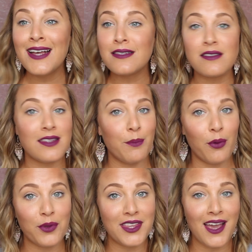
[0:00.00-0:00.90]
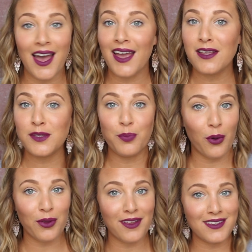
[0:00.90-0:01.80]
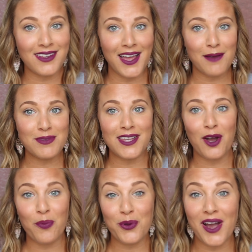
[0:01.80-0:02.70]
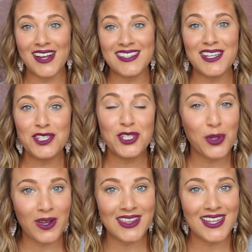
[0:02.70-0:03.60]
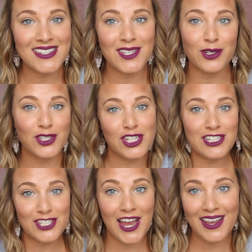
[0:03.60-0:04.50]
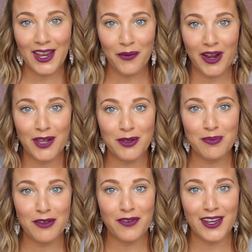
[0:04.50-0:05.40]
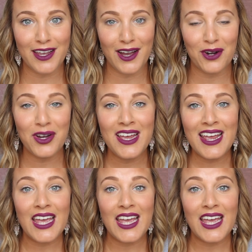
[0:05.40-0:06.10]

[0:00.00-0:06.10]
Simple with the eyes, bold on the lips. I hope you guys enjoyed this little chit chat get ready with me video.